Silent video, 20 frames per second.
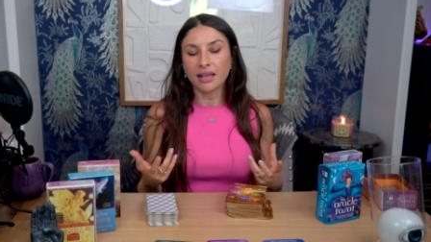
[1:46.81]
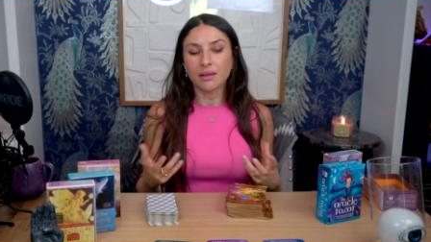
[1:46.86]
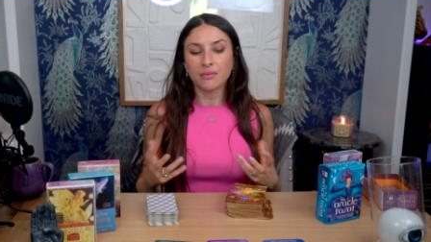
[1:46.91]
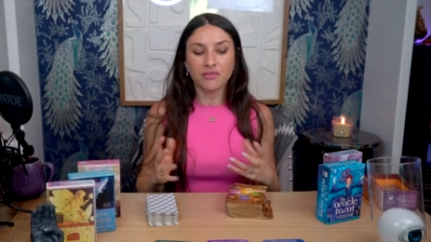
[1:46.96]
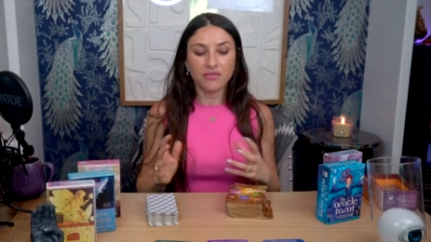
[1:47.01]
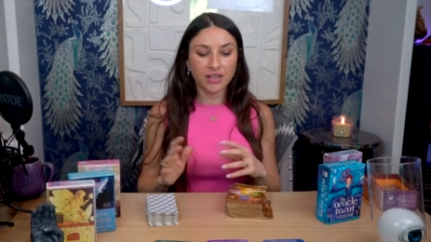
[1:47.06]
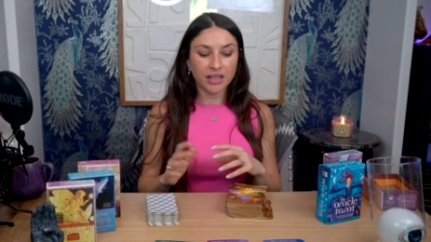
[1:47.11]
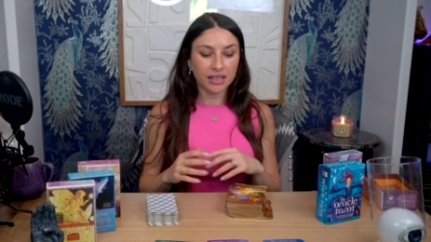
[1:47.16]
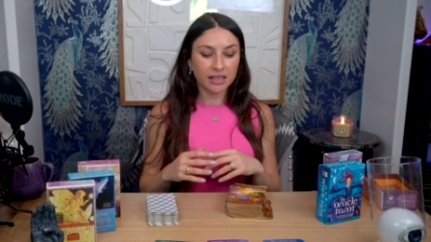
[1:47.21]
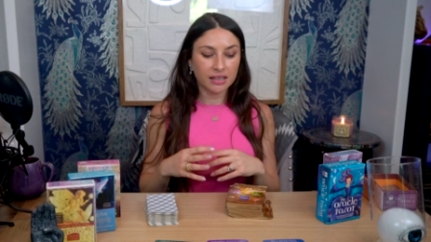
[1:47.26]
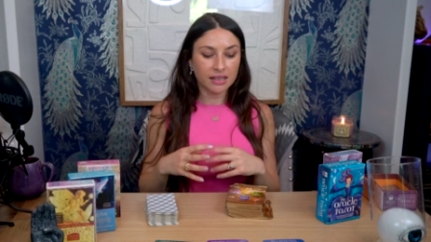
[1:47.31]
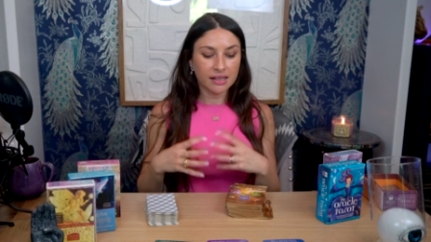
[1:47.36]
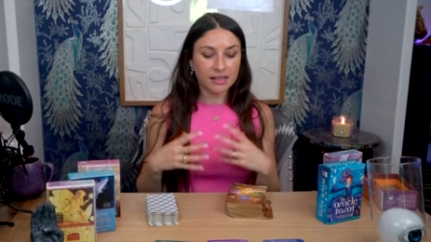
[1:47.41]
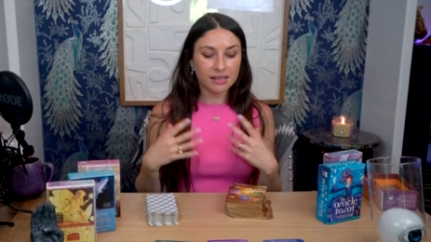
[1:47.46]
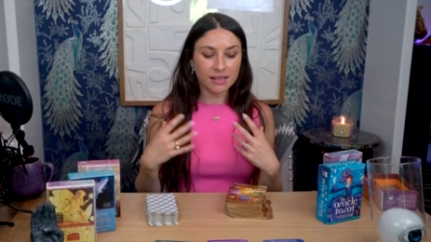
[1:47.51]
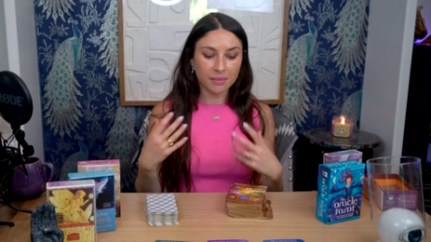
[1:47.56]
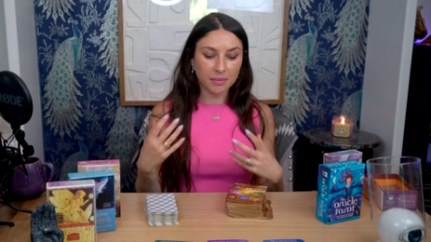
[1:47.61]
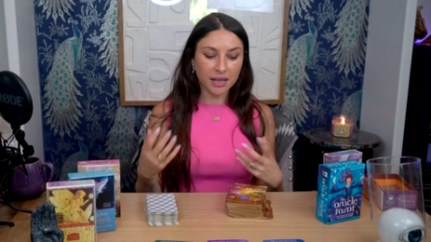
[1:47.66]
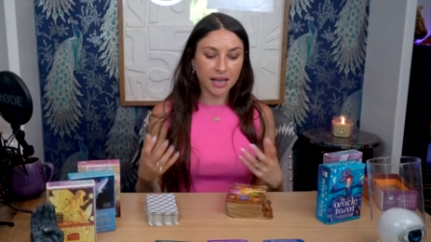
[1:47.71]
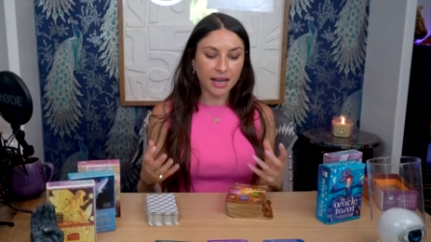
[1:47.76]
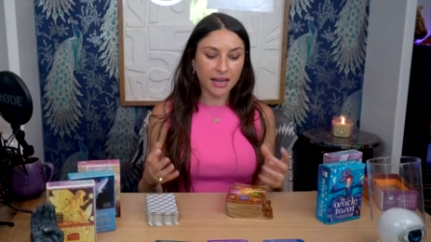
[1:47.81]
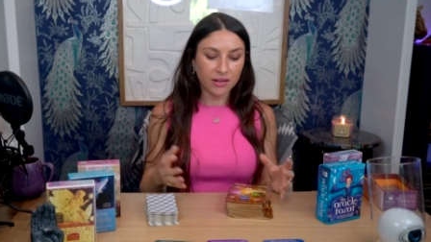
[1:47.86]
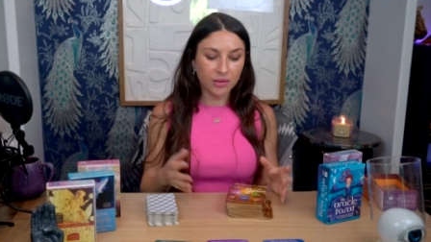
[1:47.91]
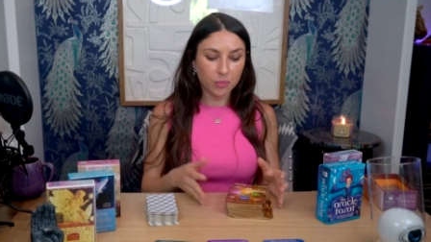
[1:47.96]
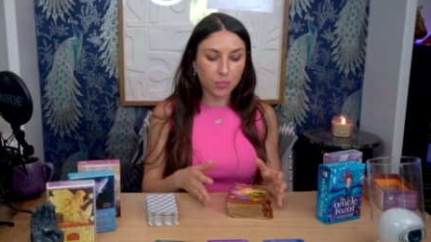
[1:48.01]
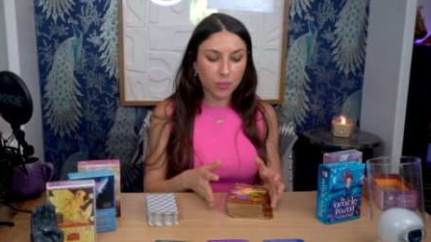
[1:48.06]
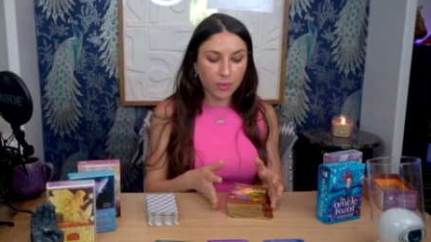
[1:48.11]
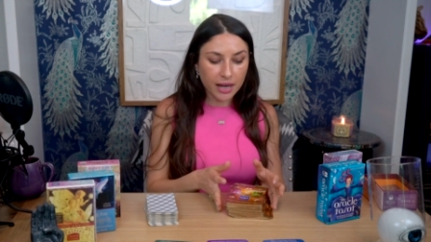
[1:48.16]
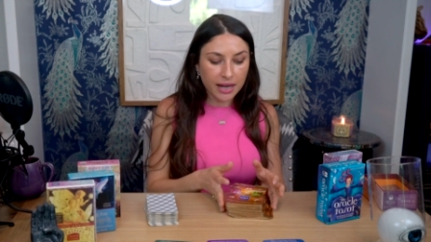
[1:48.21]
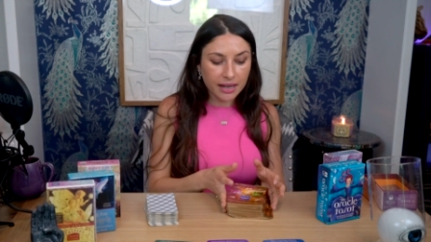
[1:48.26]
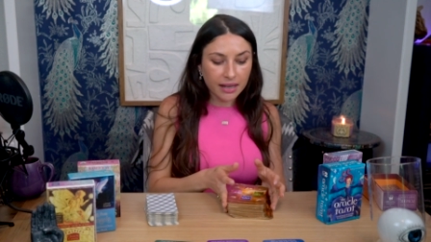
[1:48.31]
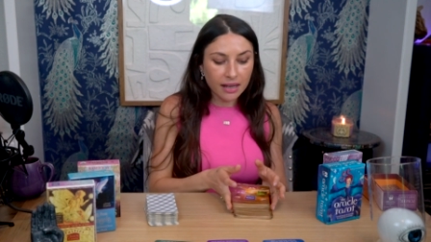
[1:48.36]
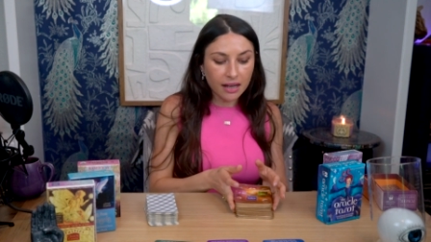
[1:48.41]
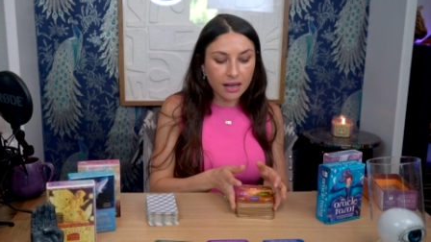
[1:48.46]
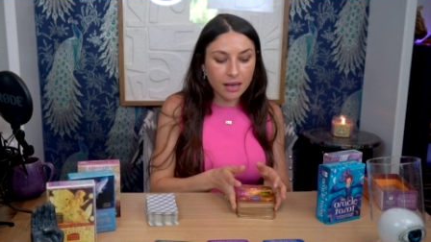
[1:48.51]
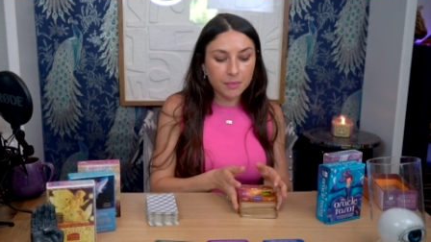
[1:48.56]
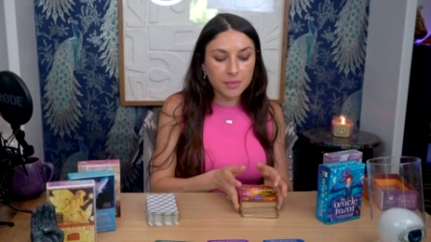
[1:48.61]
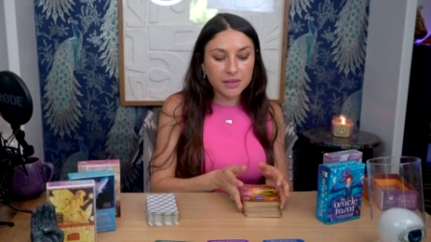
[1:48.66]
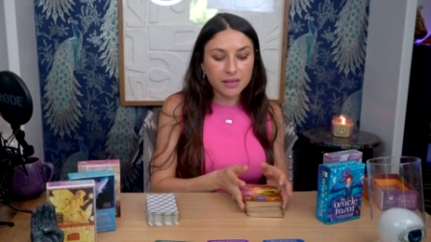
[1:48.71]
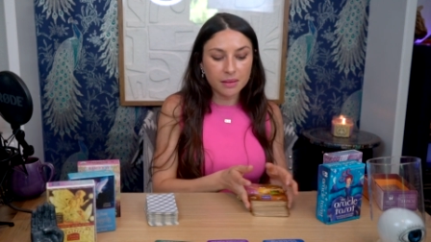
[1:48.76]
I'm feeling like some kind of
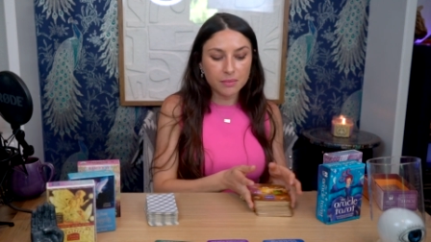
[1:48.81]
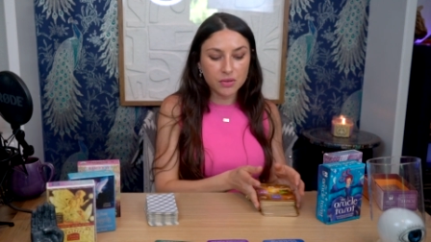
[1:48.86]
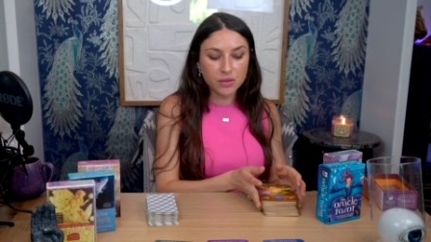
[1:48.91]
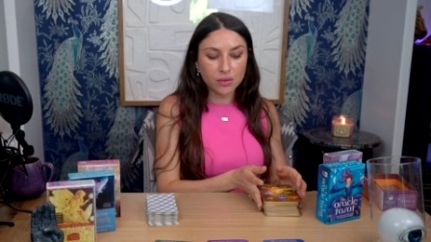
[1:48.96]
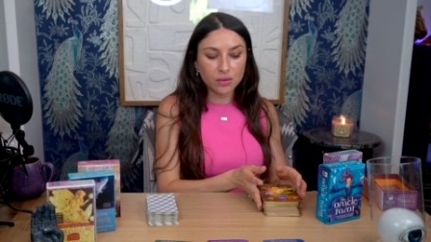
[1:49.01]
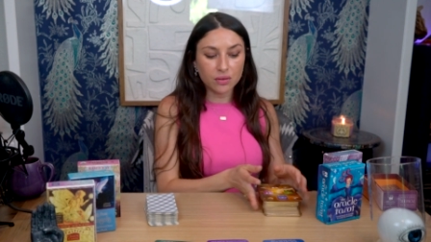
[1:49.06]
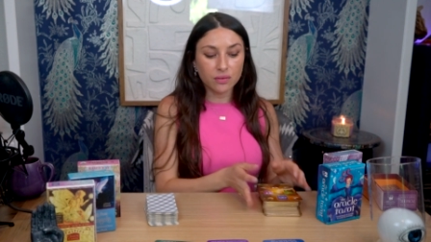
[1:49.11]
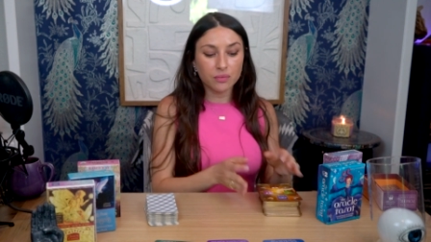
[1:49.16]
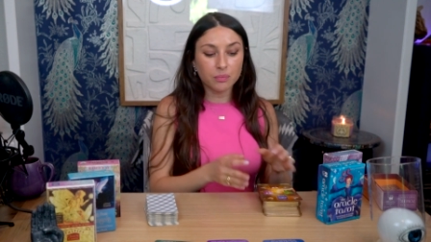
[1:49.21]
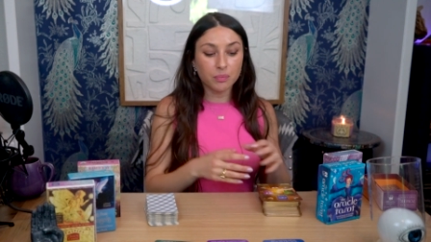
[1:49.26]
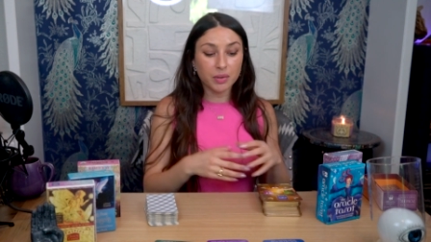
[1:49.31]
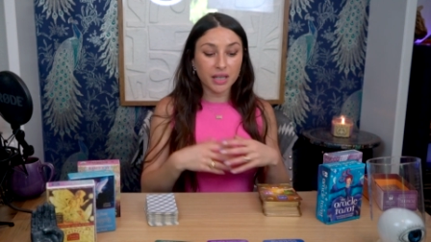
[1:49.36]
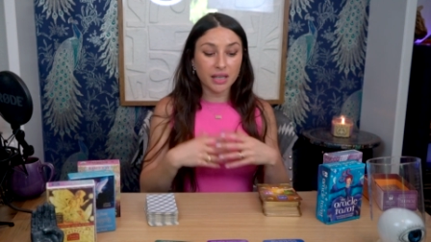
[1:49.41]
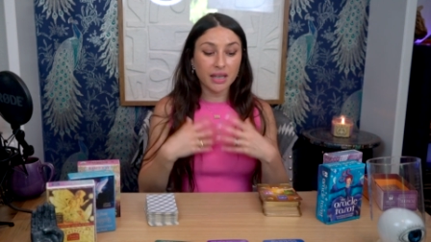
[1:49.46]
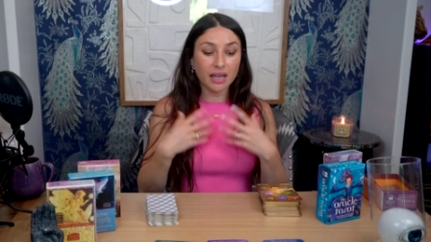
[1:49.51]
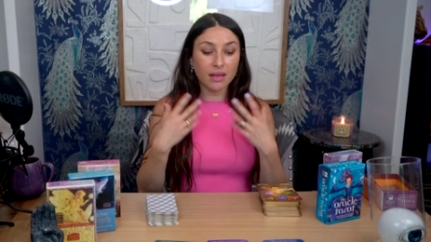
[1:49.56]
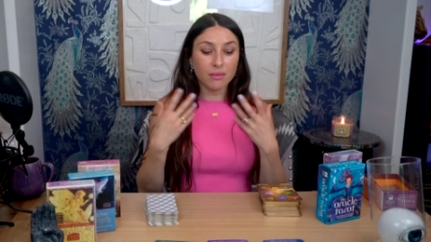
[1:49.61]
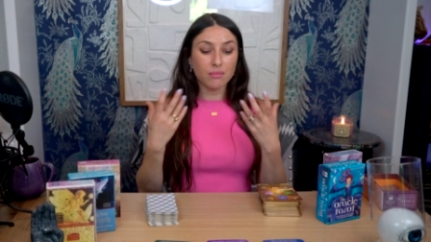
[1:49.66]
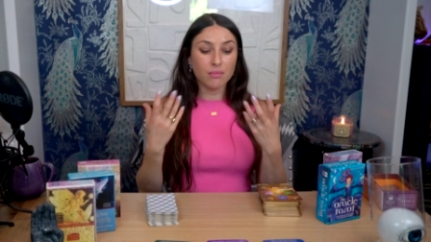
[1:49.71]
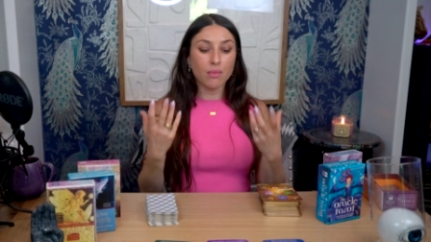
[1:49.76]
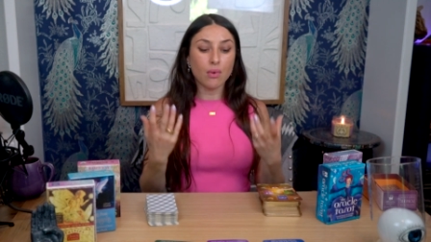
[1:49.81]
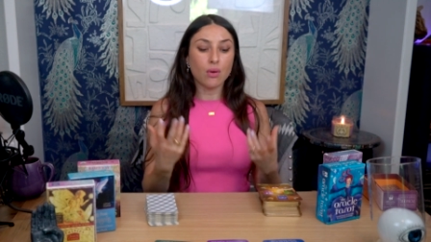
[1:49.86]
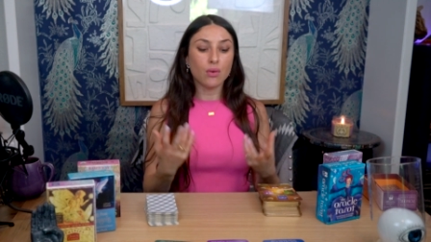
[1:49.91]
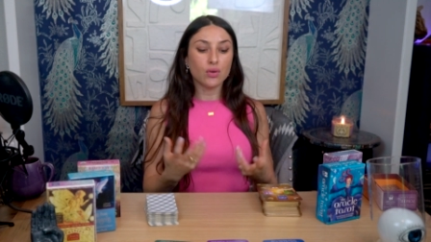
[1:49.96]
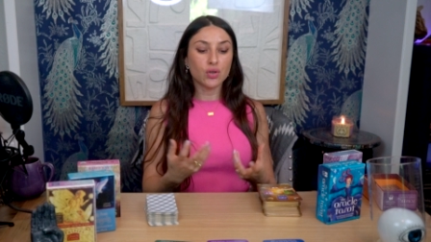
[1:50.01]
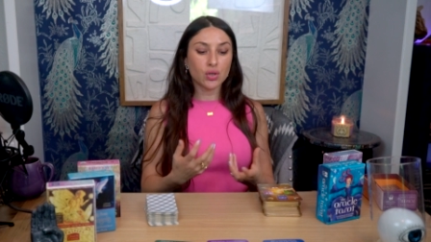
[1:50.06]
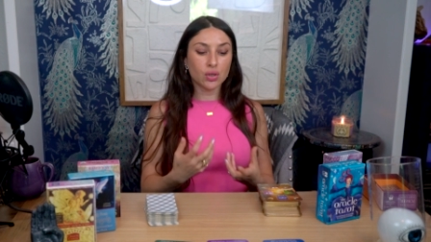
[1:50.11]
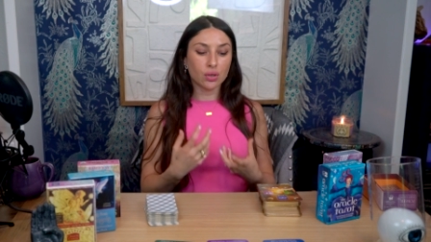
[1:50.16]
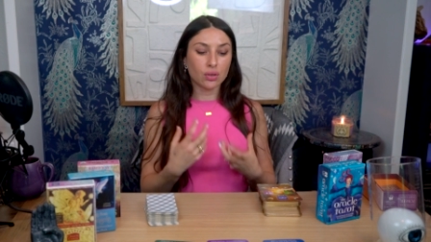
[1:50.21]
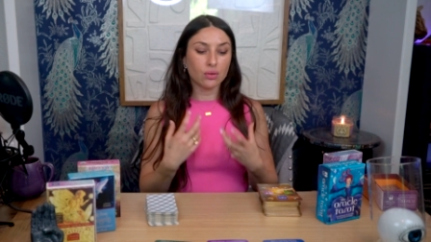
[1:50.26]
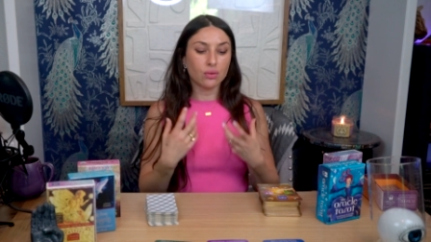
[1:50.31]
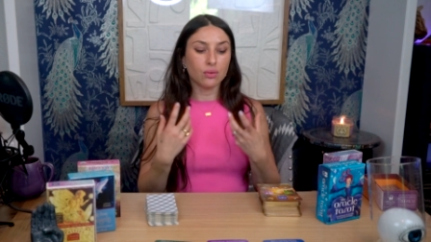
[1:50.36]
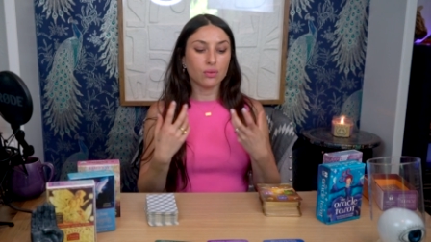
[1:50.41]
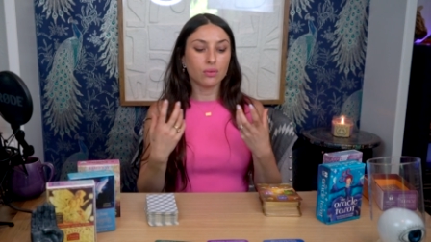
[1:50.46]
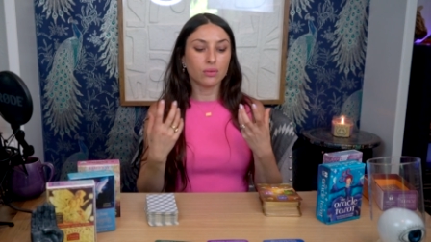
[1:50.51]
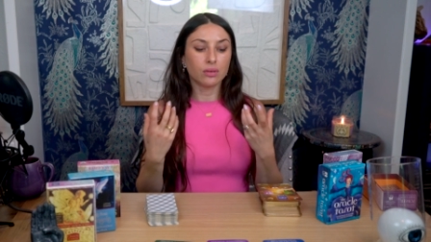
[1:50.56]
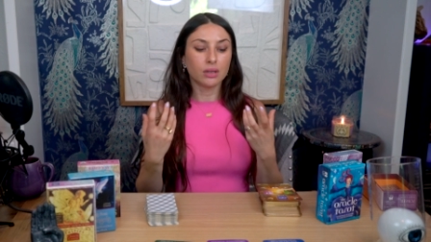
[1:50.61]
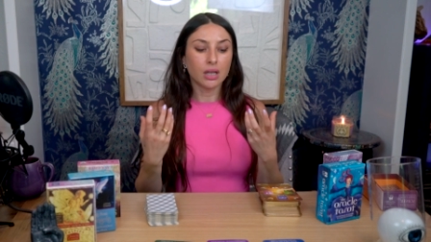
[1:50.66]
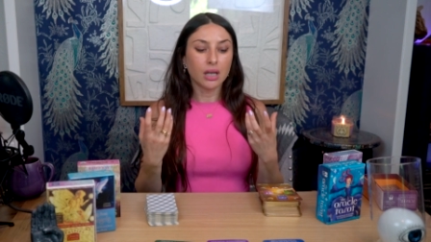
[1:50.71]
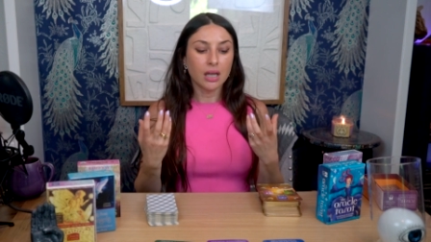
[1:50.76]
breakup, some sort of big
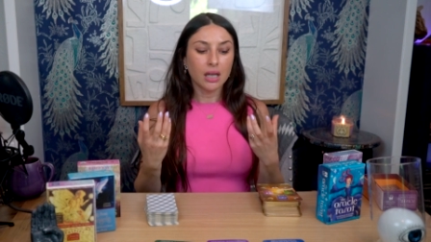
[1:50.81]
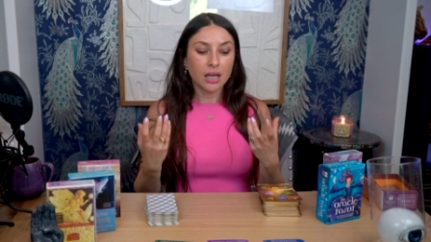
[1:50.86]
emotional.